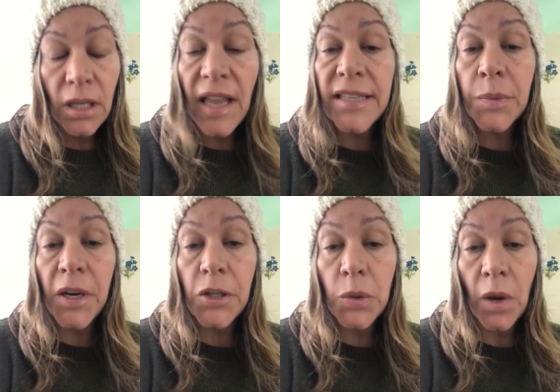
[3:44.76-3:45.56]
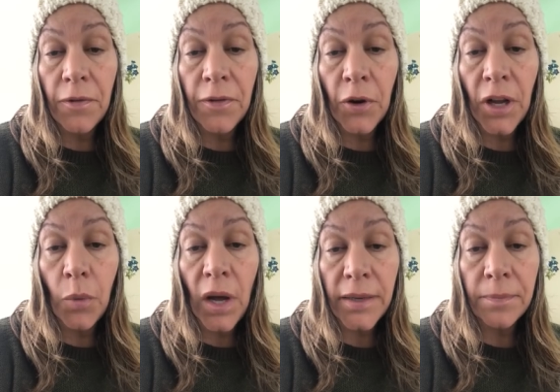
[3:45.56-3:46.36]
last one at
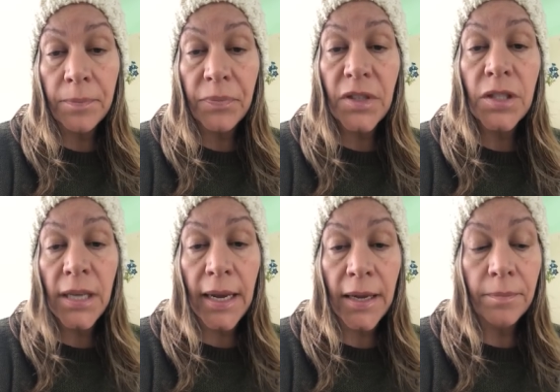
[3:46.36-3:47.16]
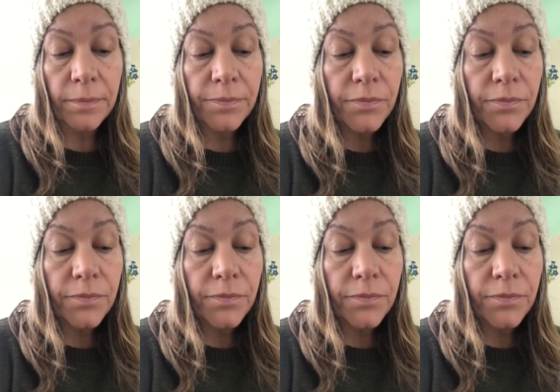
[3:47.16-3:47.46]
12:31 today.